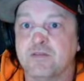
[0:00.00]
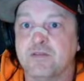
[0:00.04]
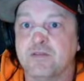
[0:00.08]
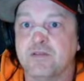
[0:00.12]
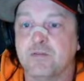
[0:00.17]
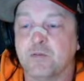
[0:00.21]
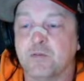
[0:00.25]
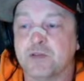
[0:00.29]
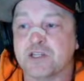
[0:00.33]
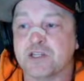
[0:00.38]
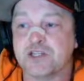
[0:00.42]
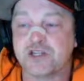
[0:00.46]

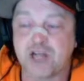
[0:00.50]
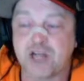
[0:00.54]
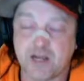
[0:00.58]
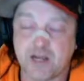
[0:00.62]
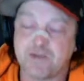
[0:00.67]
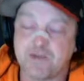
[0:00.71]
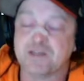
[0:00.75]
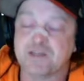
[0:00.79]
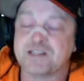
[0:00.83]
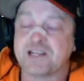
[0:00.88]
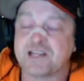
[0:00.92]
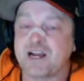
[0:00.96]
with the
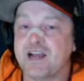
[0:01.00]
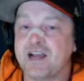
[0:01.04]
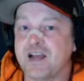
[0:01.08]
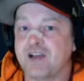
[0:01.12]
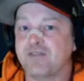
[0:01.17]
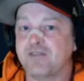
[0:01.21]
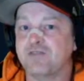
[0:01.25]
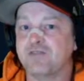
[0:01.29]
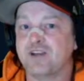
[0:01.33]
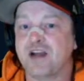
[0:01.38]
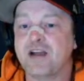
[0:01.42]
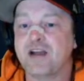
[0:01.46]
champions that I
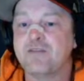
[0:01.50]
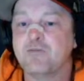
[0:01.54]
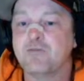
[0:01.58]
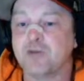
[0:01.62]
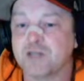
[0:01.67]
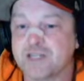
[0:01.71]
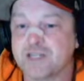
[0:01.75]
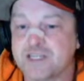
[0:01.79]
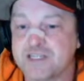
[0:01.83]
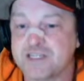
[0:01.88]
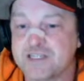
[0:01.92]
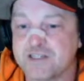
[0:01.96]
have, that I
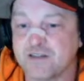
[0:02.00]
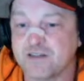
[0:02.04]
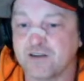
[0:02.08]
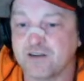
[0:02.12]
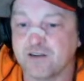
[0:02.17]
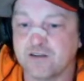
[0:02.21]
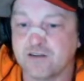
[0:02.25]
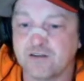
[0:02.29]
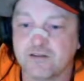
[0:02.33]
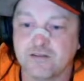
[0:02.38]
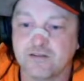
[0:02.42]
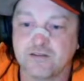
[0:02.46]
would
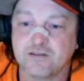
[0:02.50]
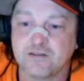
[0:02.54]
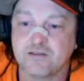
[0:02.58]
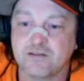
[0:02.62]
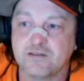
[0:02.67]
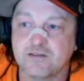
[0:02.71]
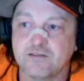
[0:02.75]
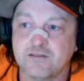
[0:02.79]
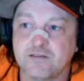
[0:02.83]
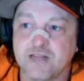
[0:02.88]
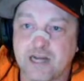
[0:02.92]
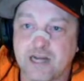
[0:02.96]
consider
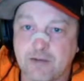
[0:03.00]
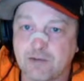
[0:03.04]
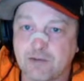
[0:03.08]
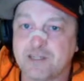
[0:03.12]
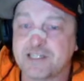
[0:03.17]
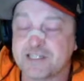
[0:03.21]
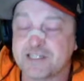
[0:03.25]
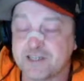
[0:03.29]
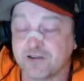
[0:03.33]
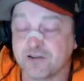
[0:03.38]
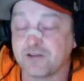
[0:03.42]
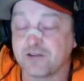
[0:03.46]

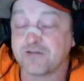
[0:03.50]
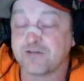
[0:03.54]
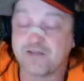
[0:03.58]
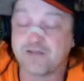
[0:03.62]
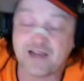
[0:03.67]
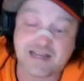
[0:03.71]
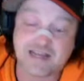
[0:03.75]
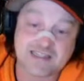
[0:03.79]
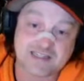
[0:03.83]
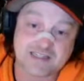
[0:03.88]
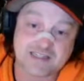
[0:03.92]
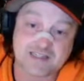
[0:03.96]
the
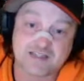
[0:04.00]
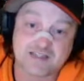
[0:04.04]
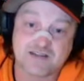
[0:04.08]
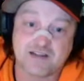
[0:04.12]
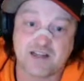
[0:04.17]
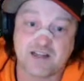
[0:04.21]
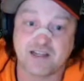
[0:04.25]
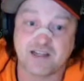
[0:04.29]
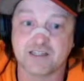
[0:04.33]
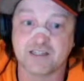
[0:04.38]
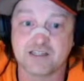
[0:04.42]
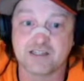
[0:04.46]
fastest,
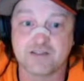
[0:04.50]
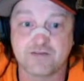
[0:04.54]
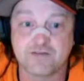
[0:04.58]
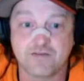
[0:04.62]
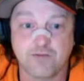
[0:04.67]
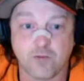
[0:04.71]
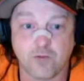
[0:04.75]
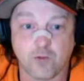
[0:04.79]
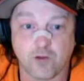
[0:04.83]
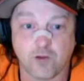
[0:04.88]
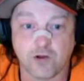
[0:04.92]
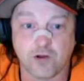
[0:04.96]
at least
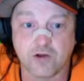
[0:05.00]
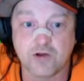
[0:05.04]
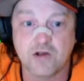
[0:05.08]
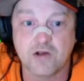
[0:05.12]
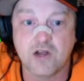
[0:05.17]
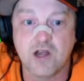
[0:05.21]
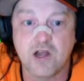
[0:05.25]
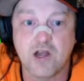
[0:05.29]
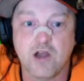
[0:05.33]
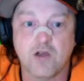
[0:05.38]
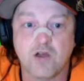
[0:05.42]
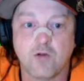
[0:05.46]
for
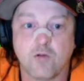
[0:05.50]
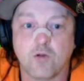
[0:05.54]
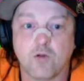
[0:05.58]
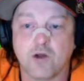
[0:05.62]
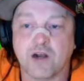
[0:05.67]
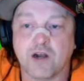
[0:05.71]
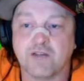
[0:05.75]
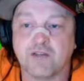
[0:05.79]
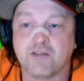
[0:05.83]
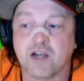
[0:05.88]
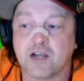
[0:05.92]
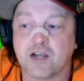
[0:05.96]
what
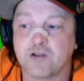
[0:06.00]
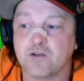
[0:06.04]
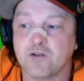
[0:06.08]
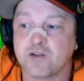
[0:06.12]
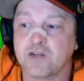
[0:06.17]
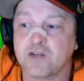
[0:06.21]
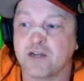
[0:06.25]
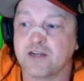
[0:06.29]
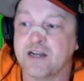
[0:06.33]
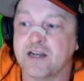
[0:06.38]
I've got going on.